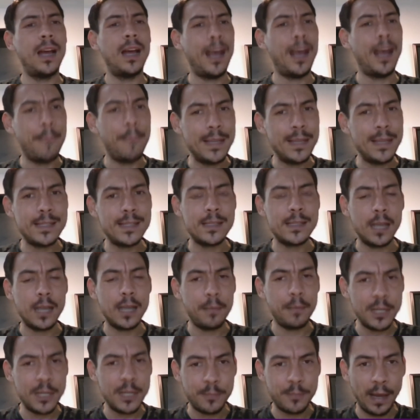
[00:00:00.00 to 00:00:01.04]
I miss
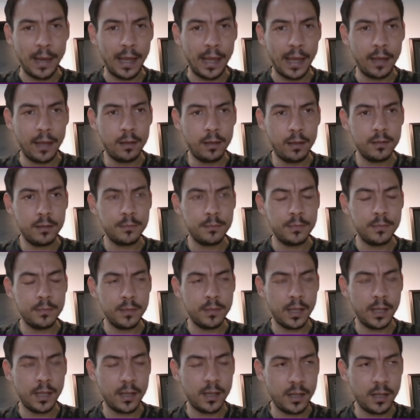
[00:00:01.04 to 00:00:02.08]
playing.
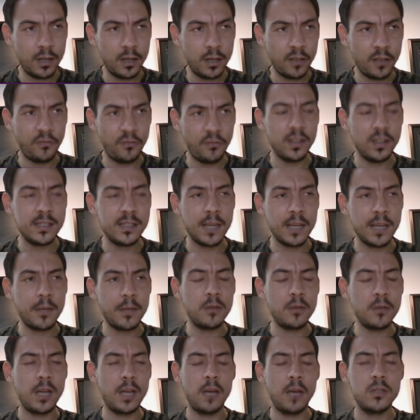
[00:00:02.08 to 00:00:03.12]
You know, the first time
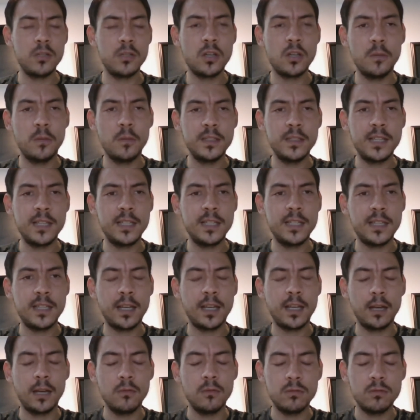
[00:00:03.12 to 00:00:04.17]
I was
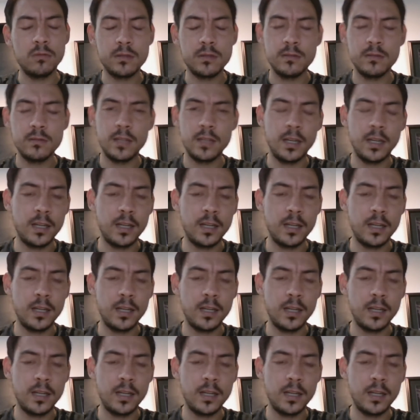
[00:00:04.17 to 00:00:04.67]
commentating, I was